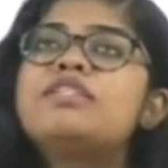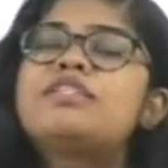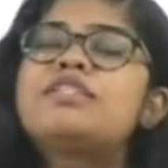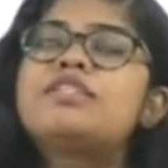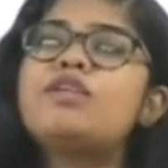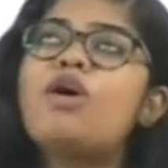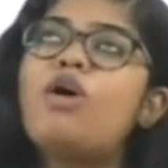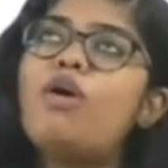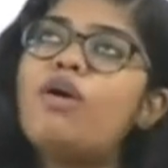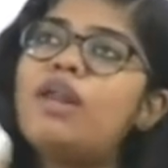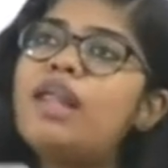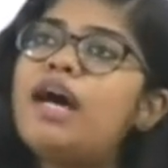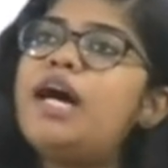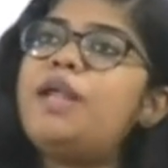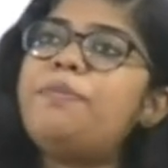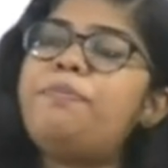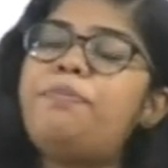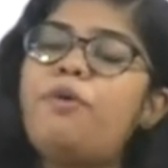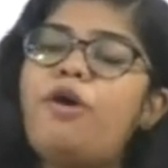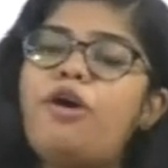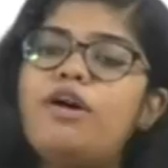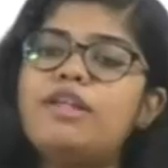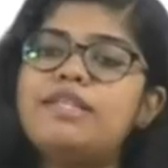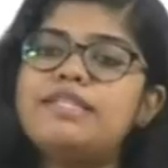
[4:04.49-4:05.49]
Solar
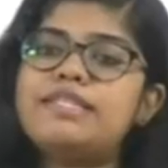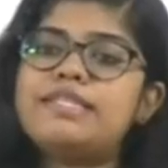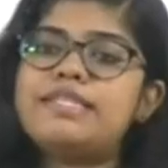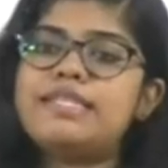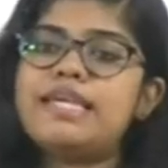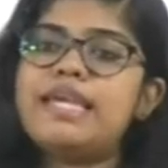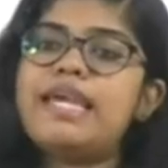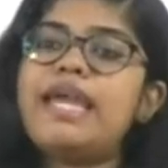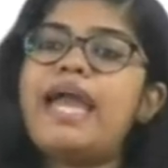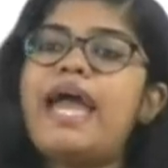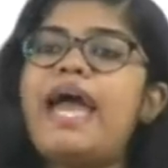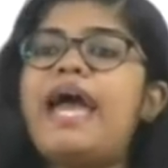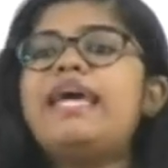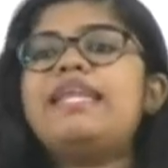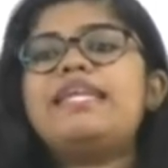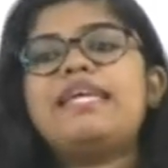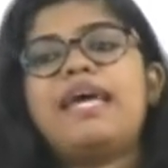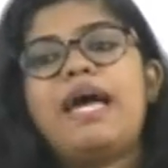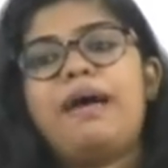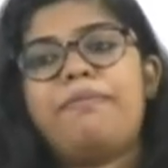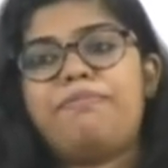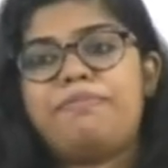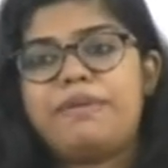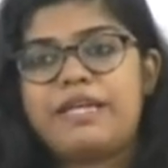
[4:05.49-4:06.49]
Policy and
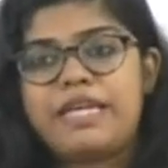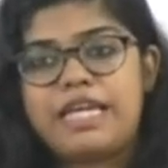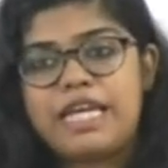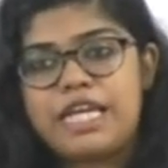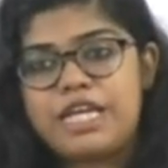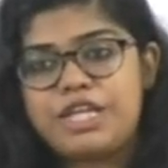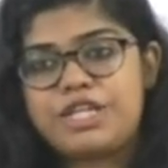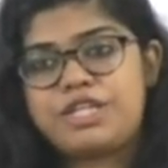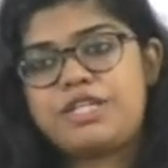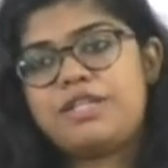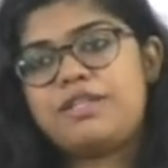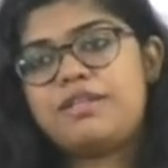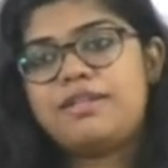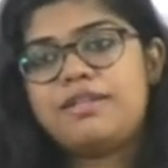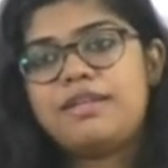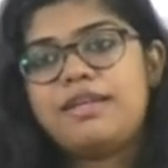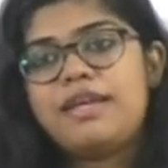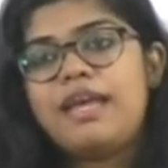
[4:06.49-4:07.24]
Application.